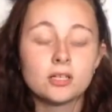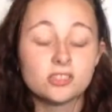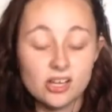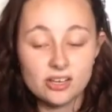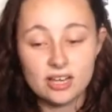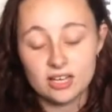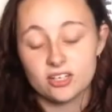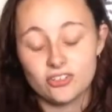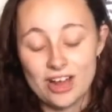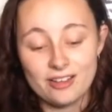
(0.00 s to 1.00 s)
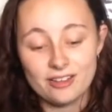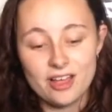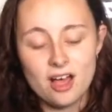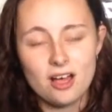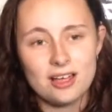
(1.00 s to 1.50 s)
So in
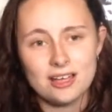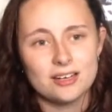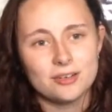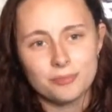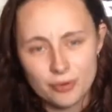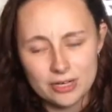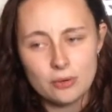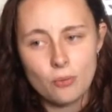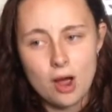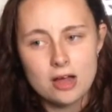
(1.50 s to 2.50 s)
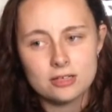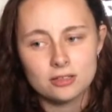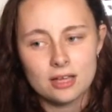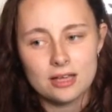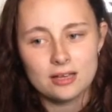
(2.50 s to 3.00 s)
Australia, it is pretty
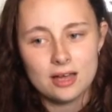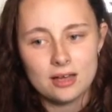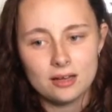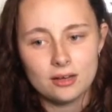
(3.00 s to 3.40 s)
widely